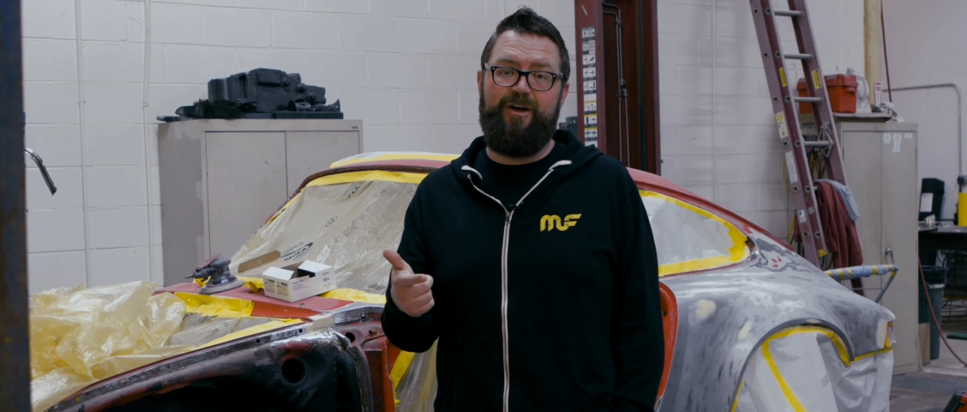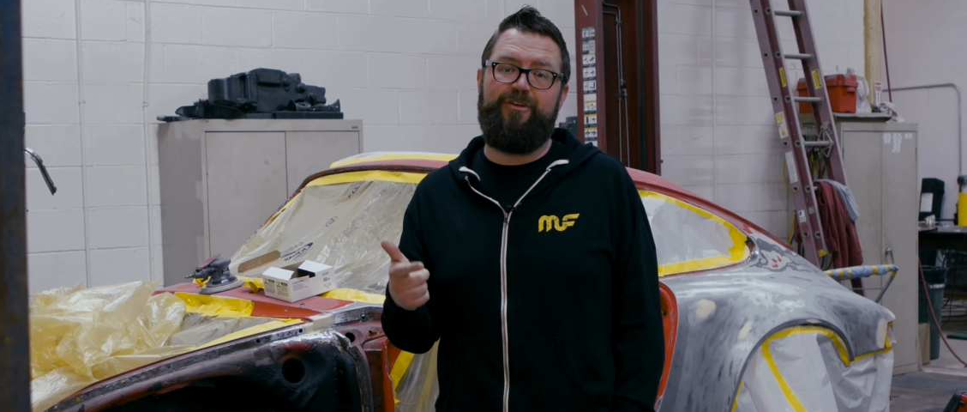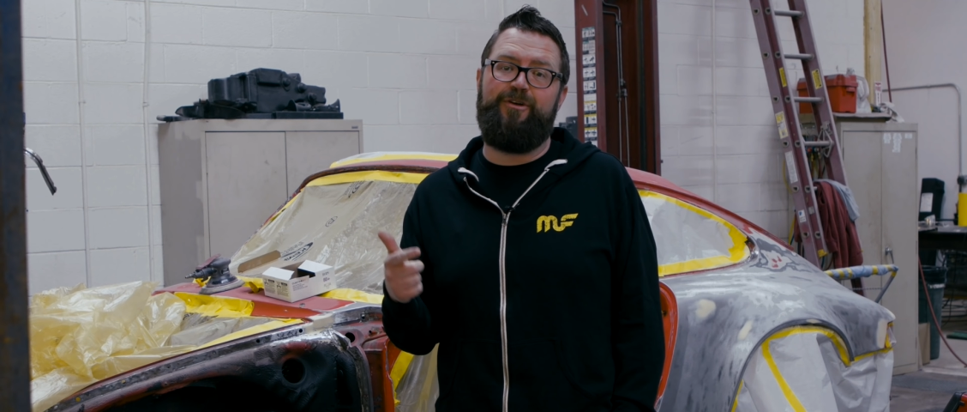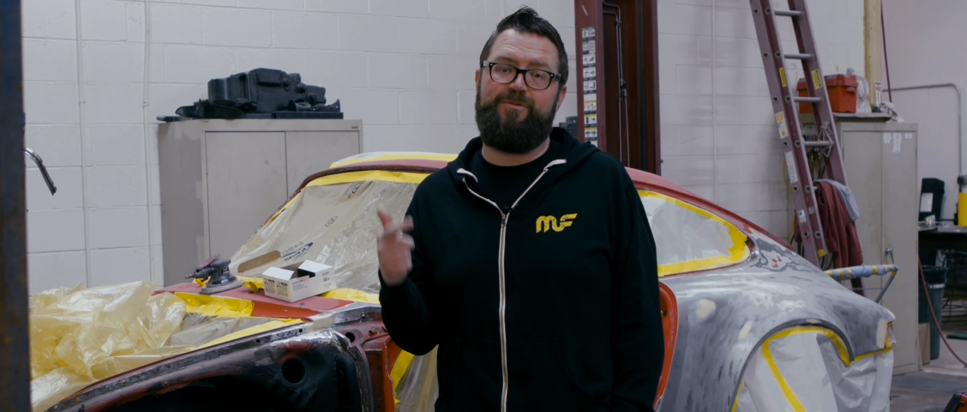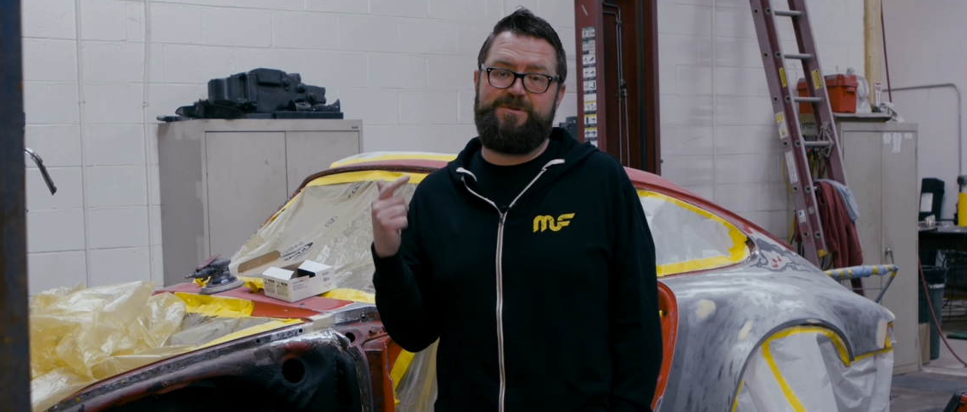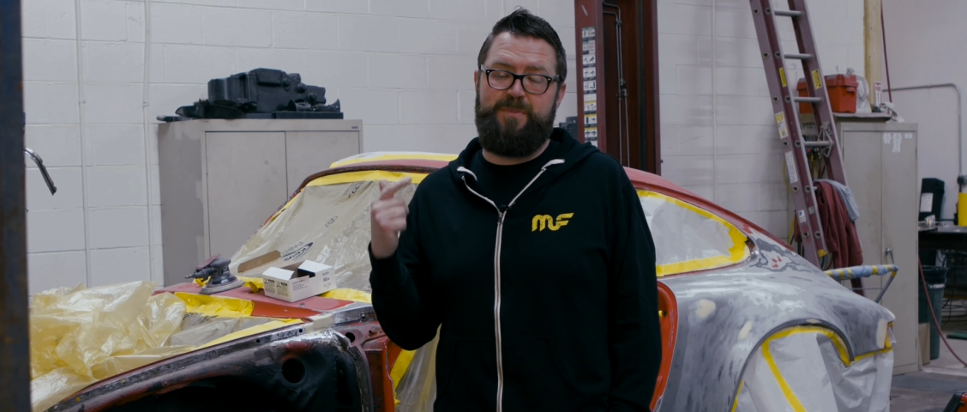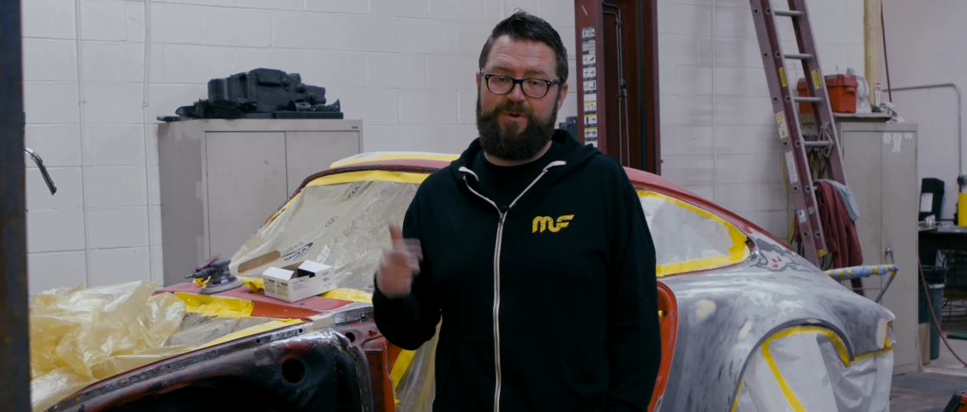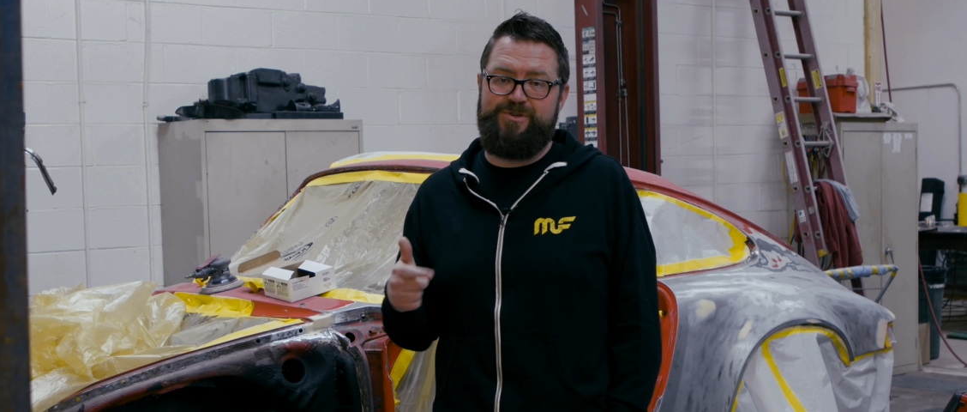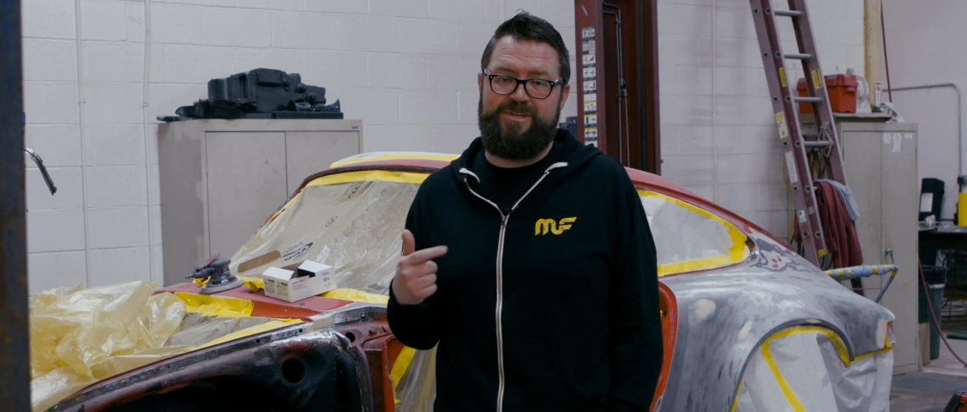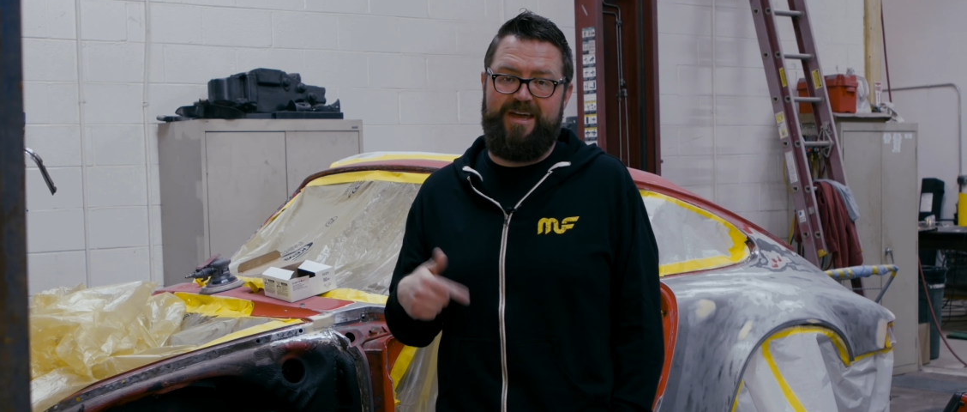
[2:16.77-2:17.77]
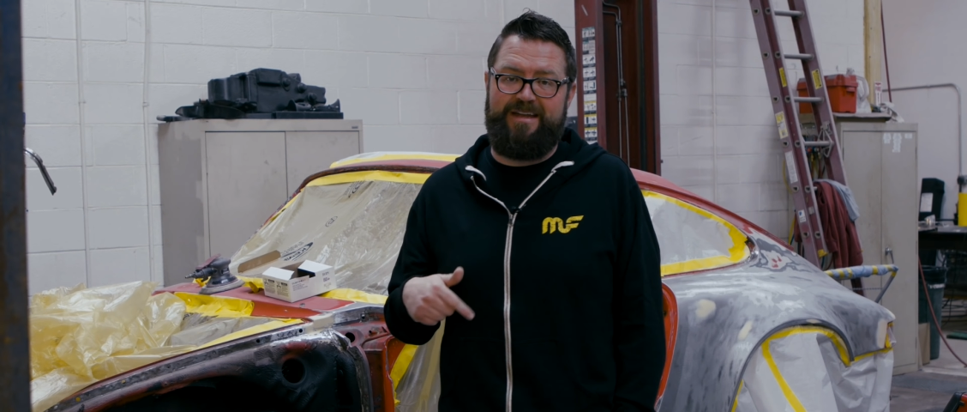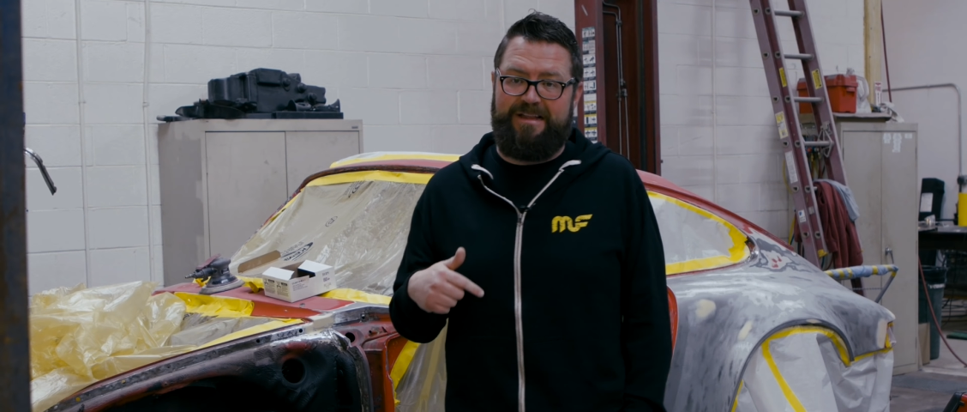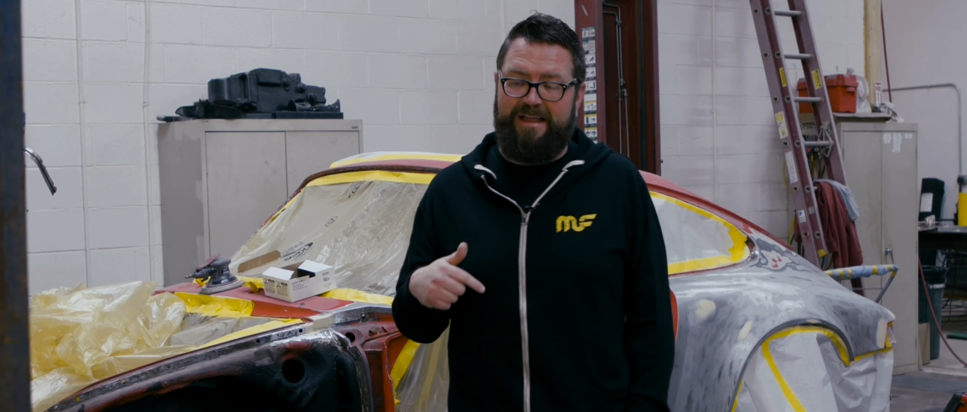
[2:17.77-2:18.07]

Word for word: other was a Porsche nine